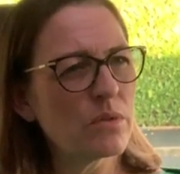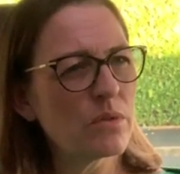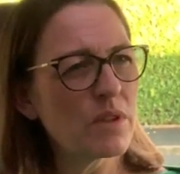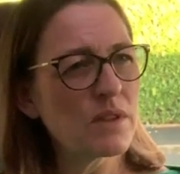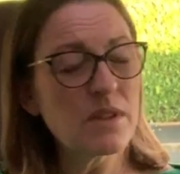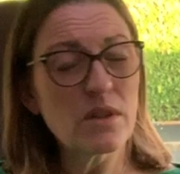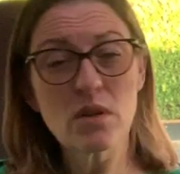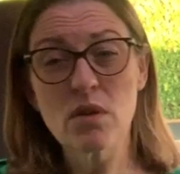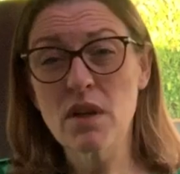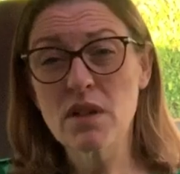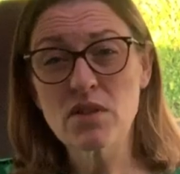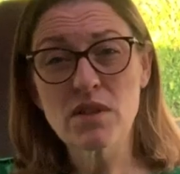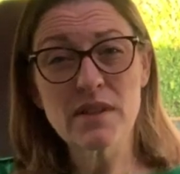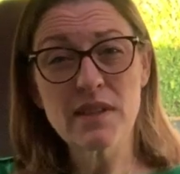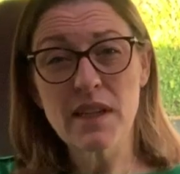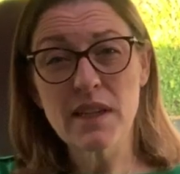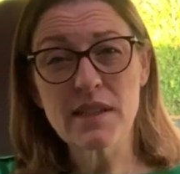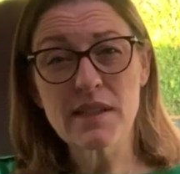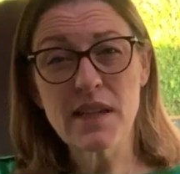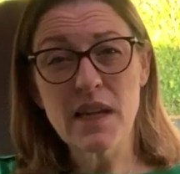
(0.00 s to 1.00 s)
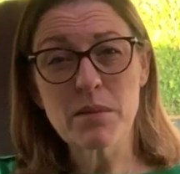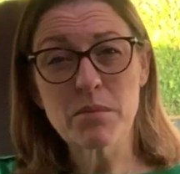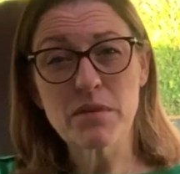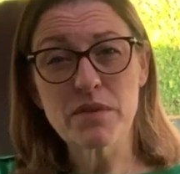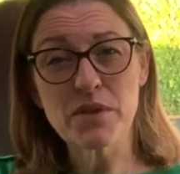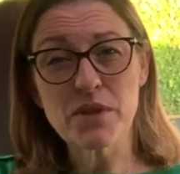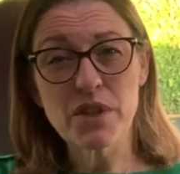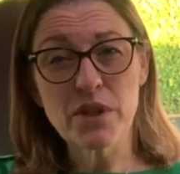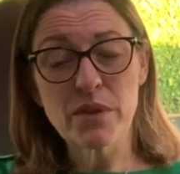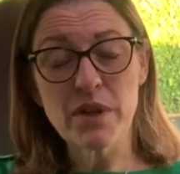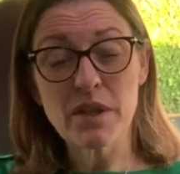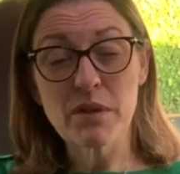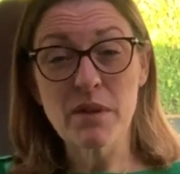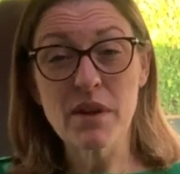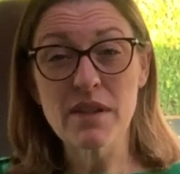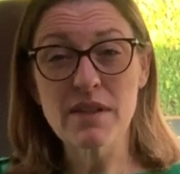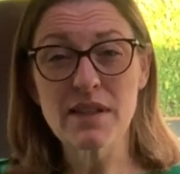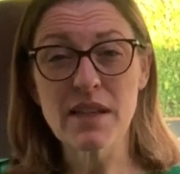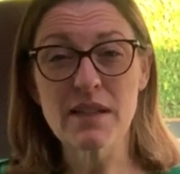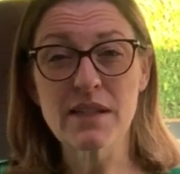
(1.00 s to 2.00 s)
I said, oh, I'll just take a table for 2
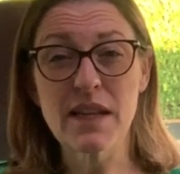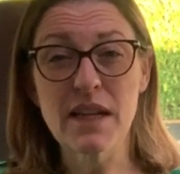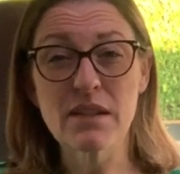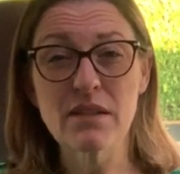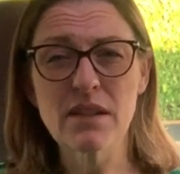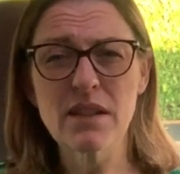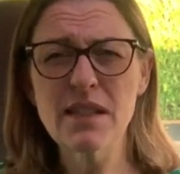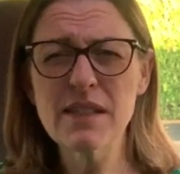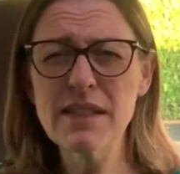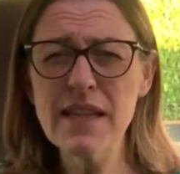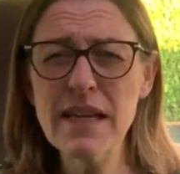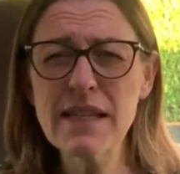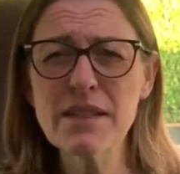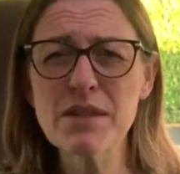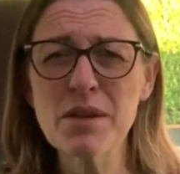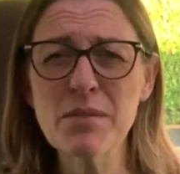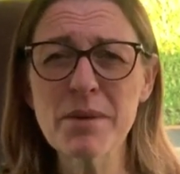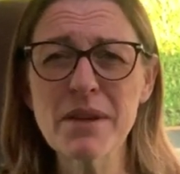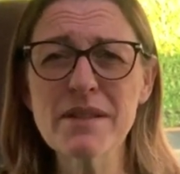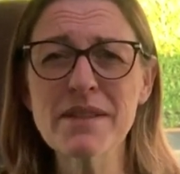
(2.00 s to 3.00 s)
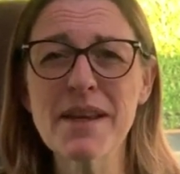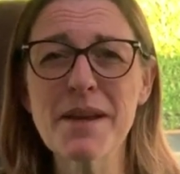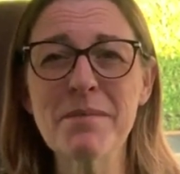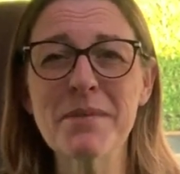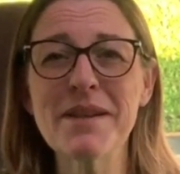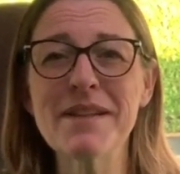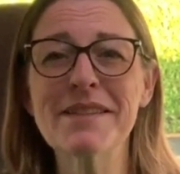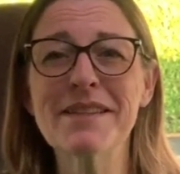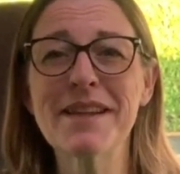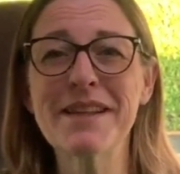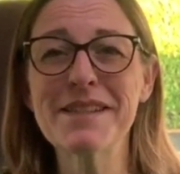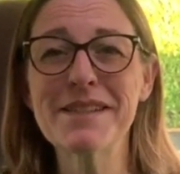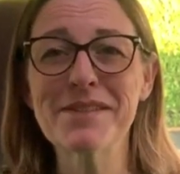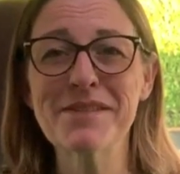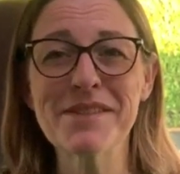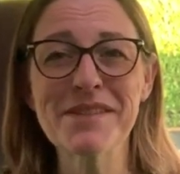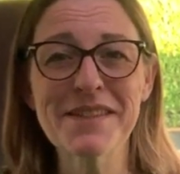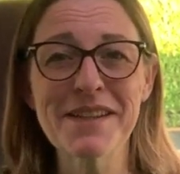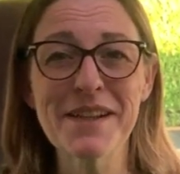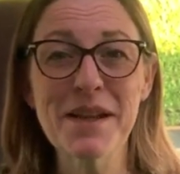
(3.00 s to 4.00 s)
anyway. I sat down, and I texted her about 10 minutes later
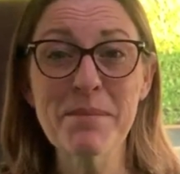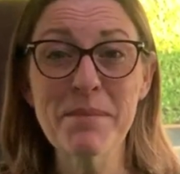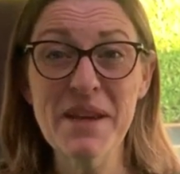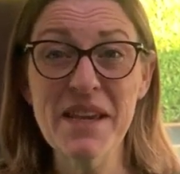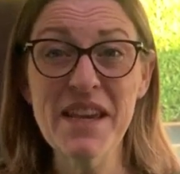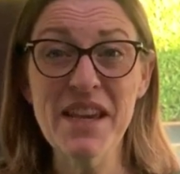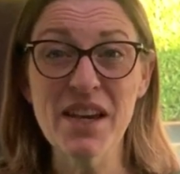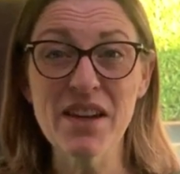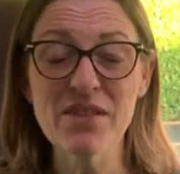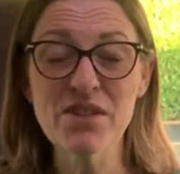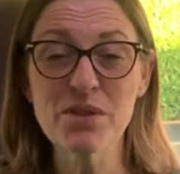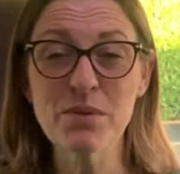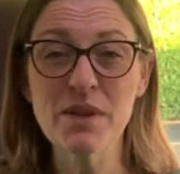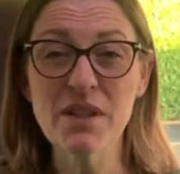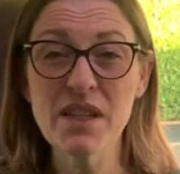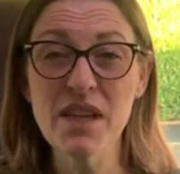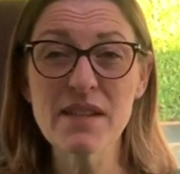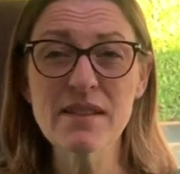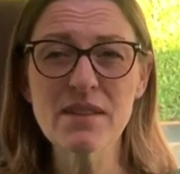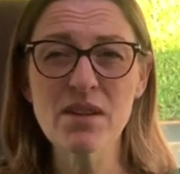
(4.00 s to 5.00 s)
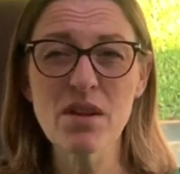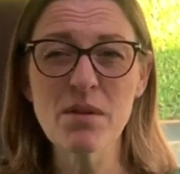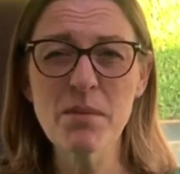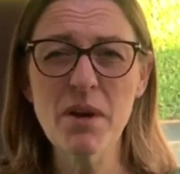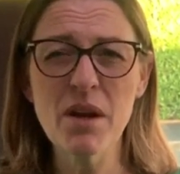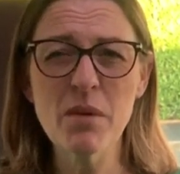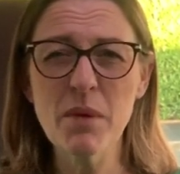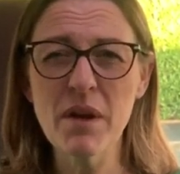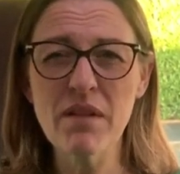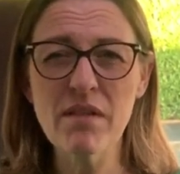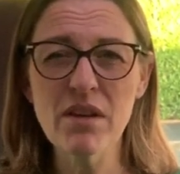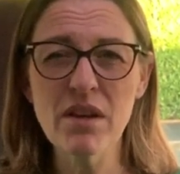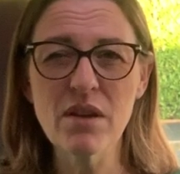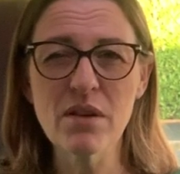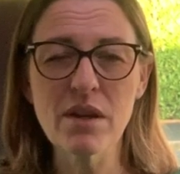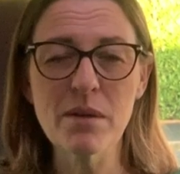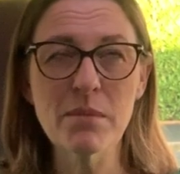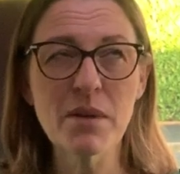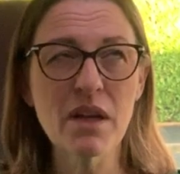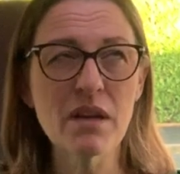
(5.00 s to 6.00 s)
and said, I'm here. And she went, yes, so am I, where are you?
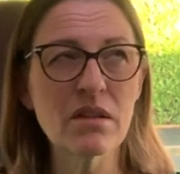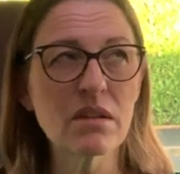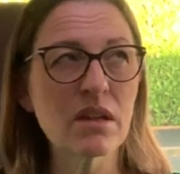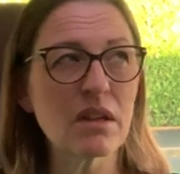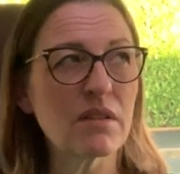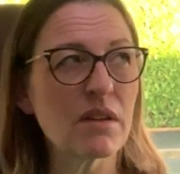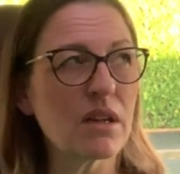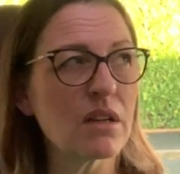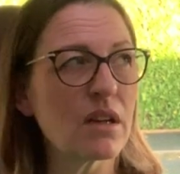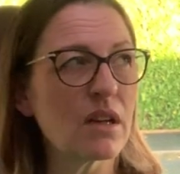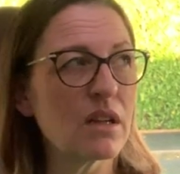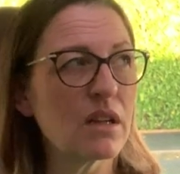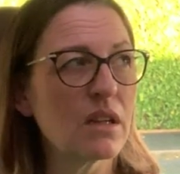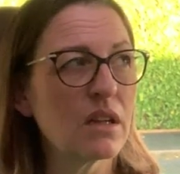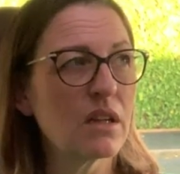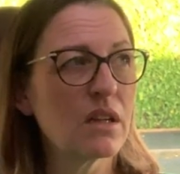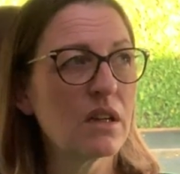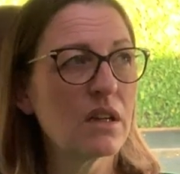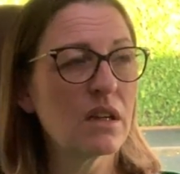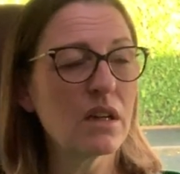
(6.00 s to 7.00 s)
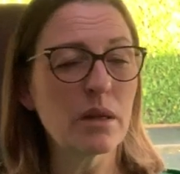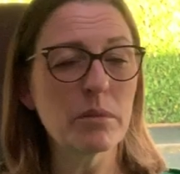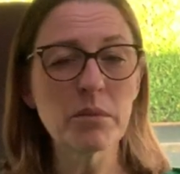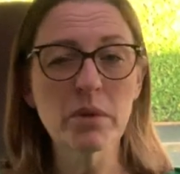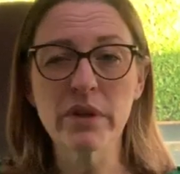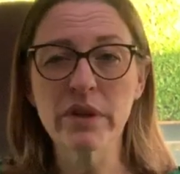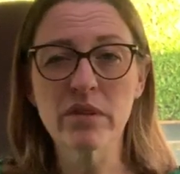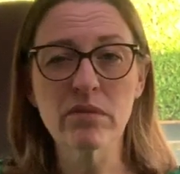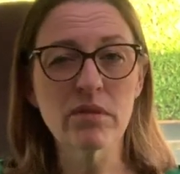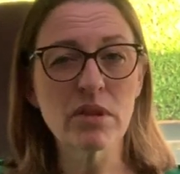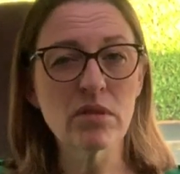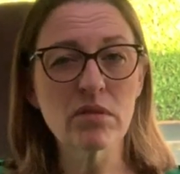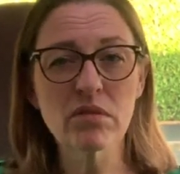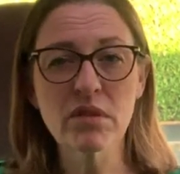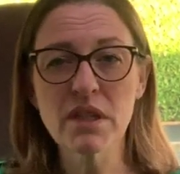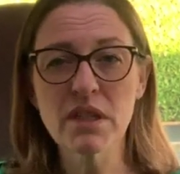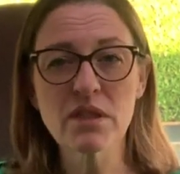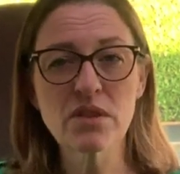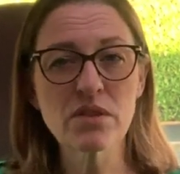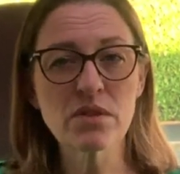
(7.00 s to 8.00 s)
And I'm like looking around going, I'm not in the Real
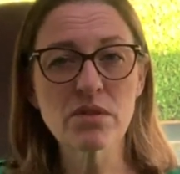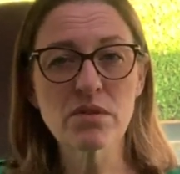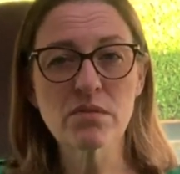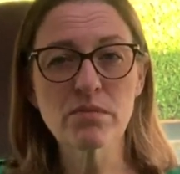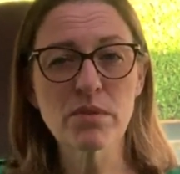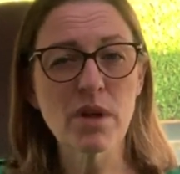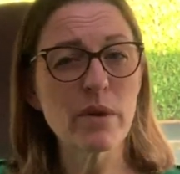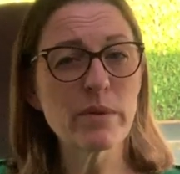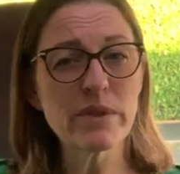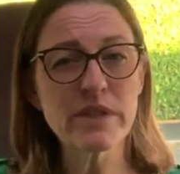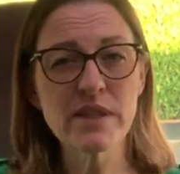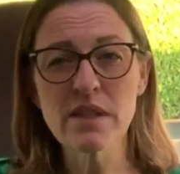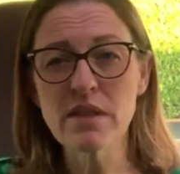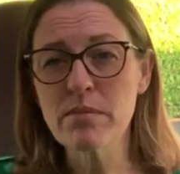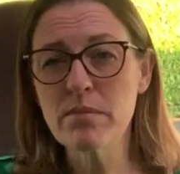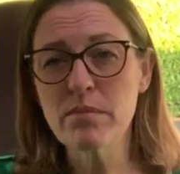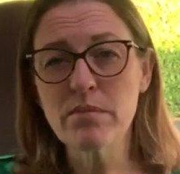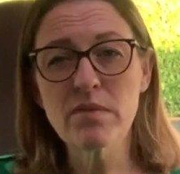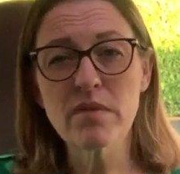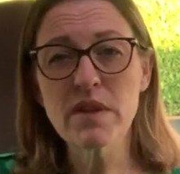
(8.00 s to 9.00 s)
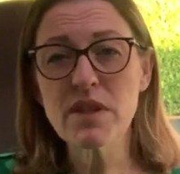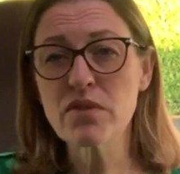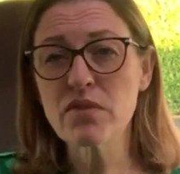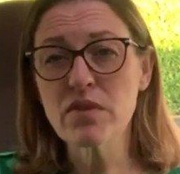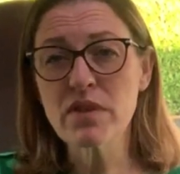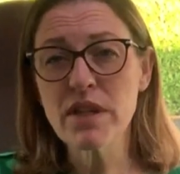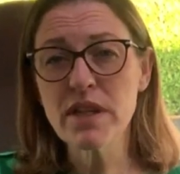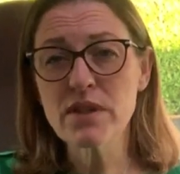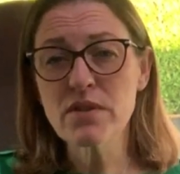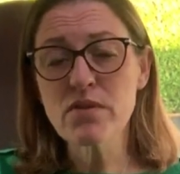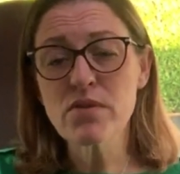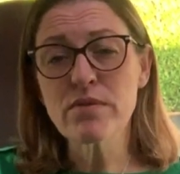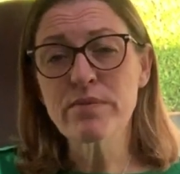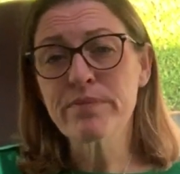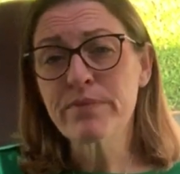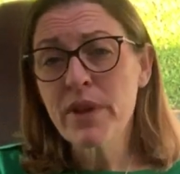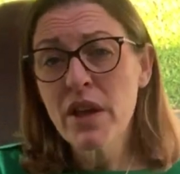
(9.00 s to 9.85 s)
Greek at all. I was in the restaurant next door.